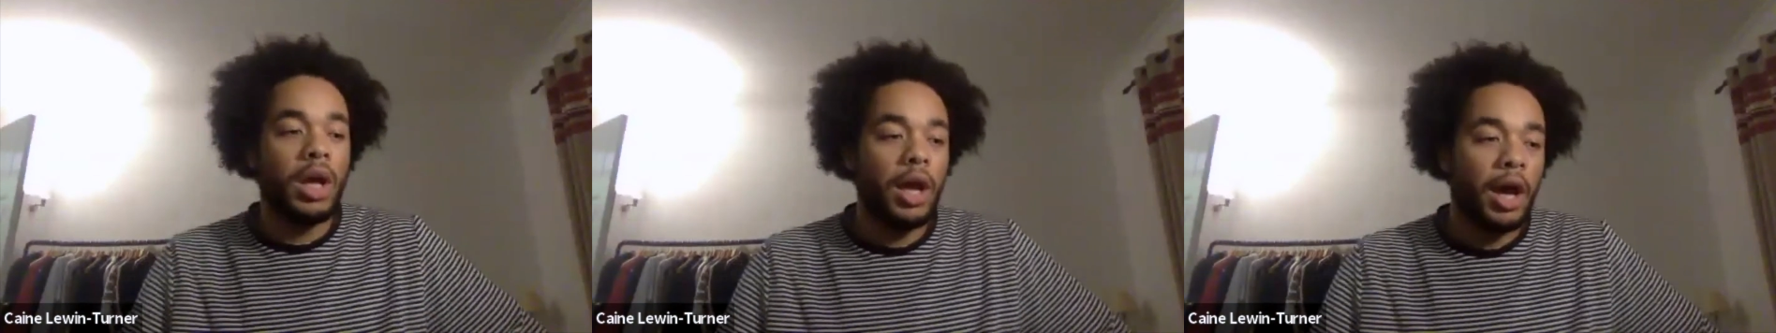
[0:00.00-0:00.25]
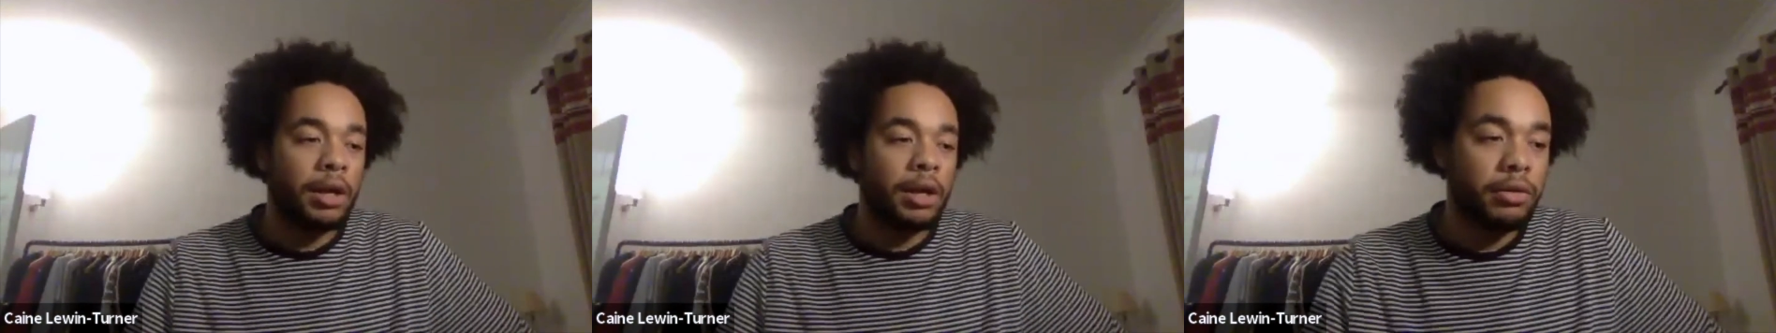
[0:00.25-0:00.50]

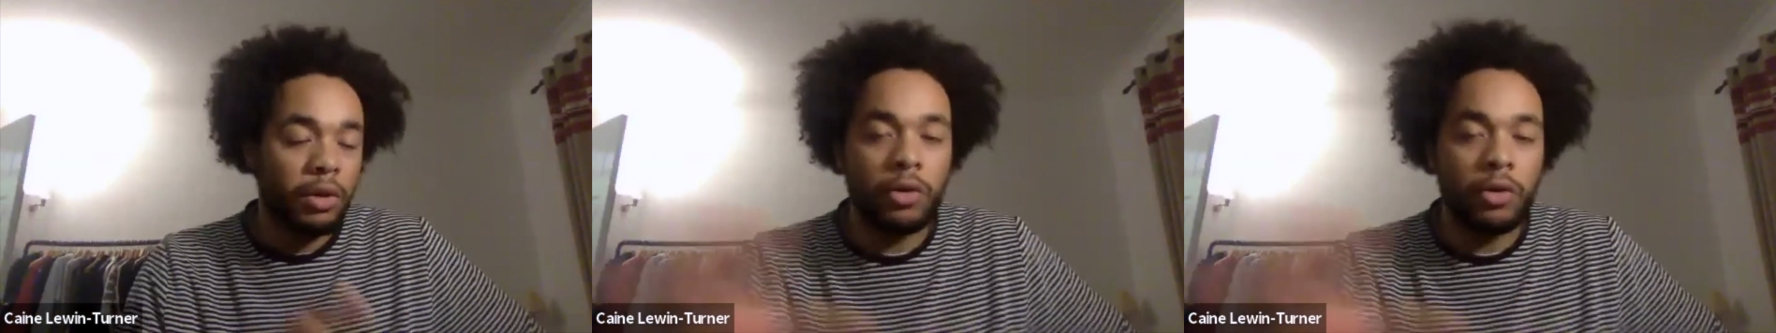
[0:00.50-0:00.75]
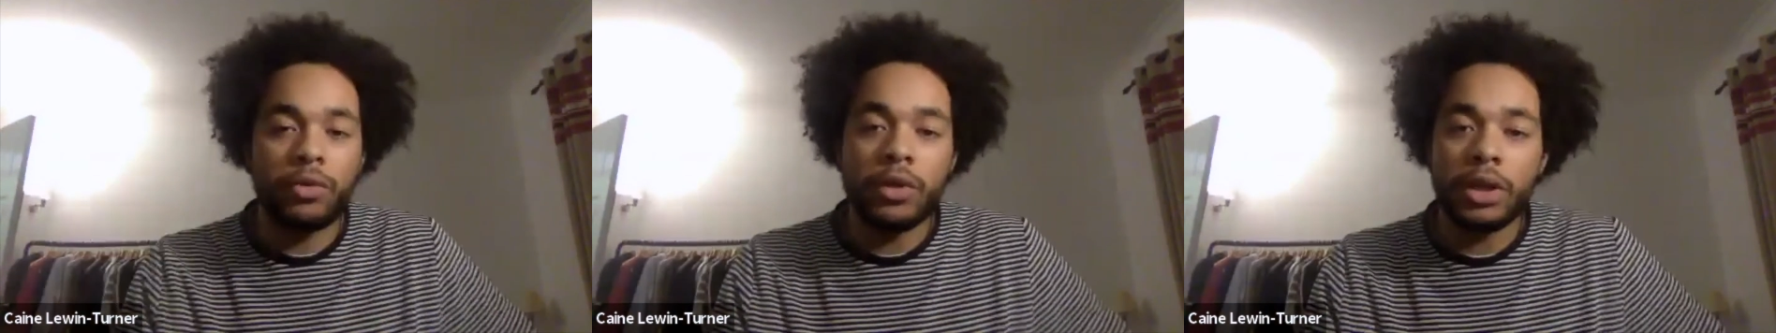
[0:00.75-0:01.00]
And
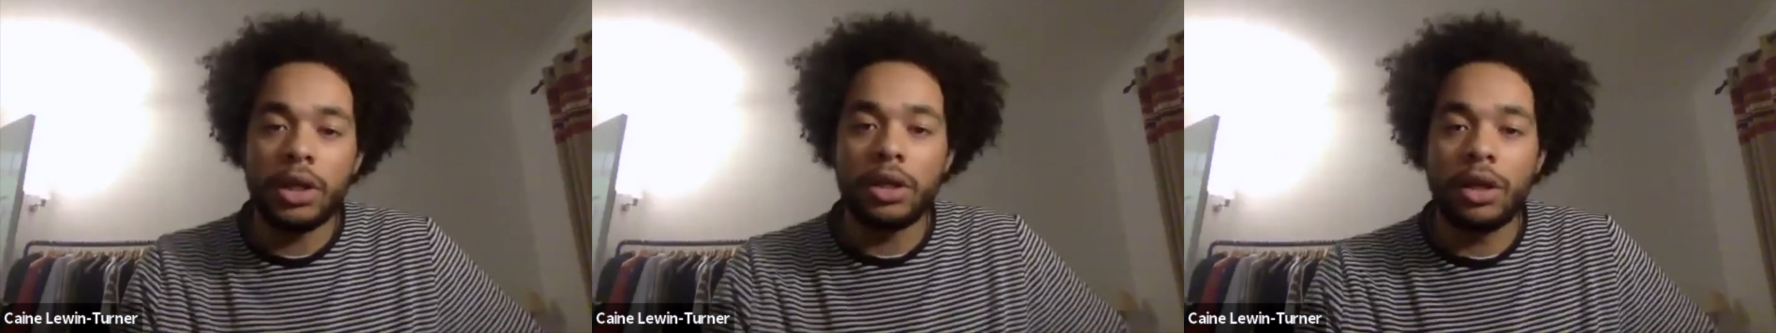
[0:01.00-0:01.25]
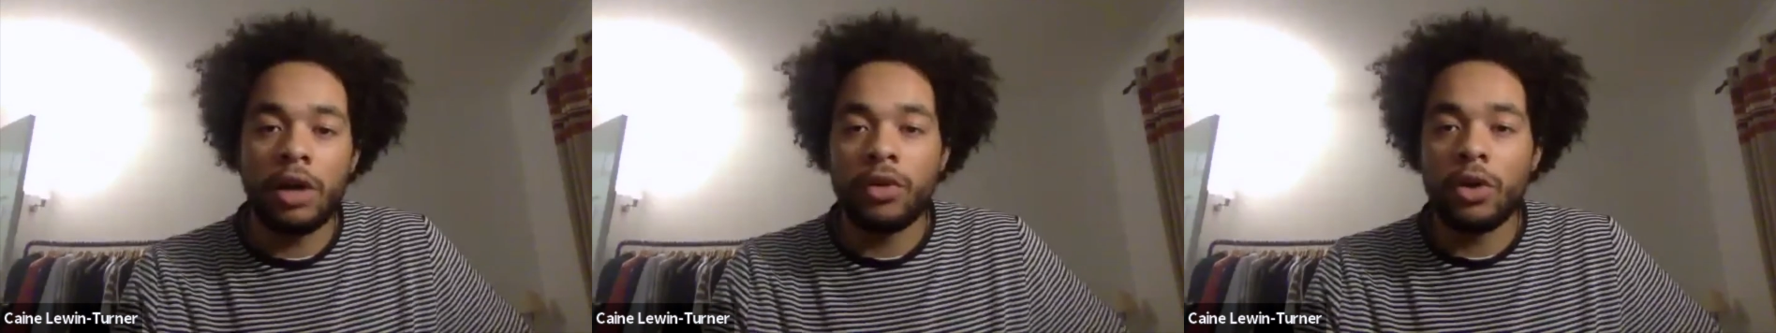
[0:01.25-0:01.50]
hopefully,
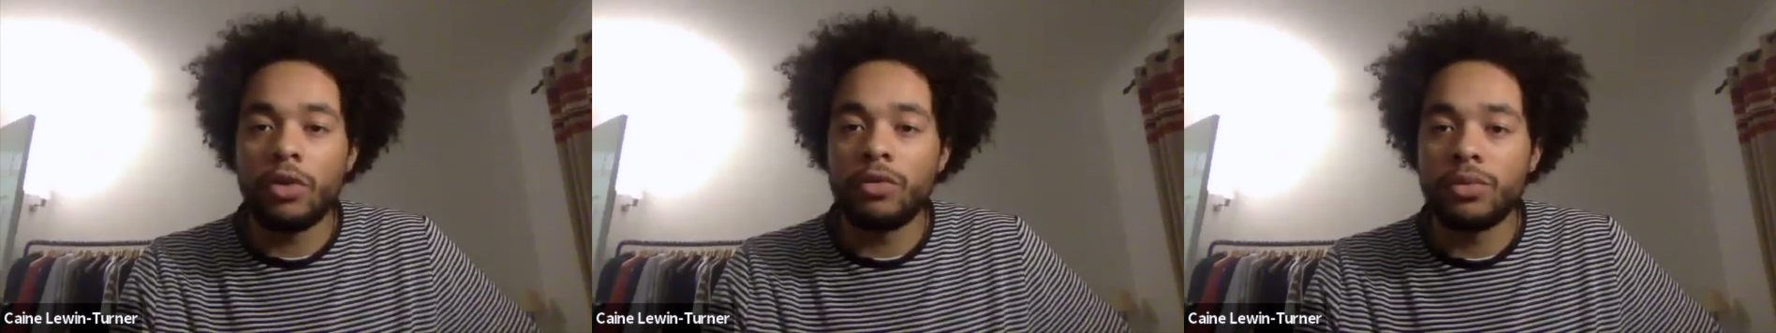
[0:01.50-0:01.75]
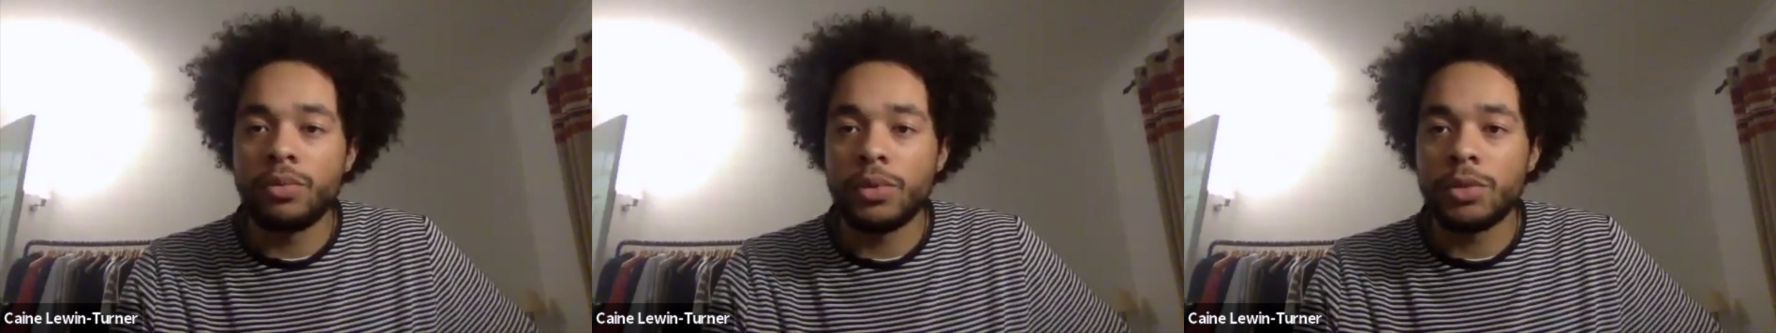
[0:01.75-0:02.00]
I know
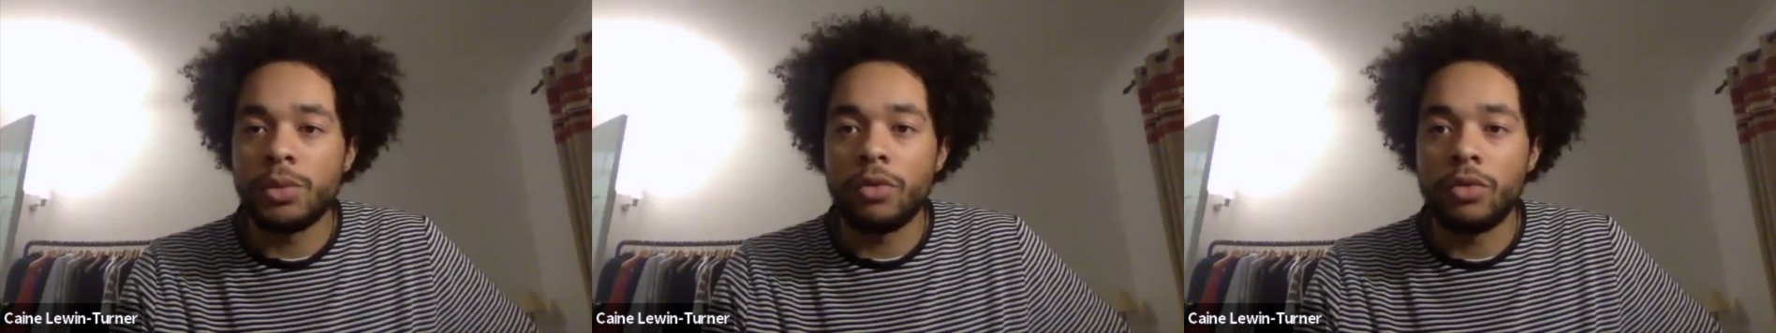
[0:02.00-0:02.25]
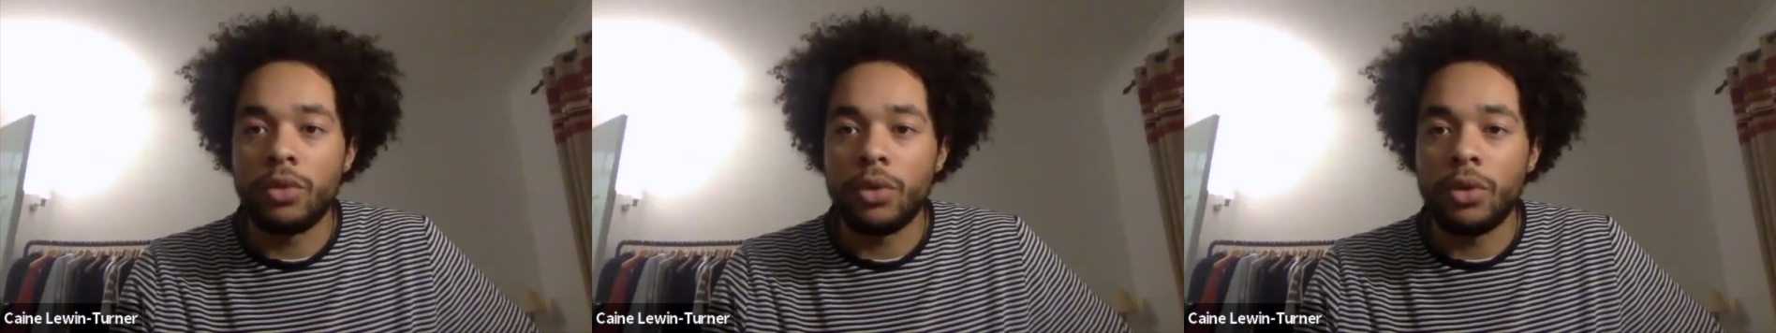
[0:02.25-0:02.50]
I've spoken for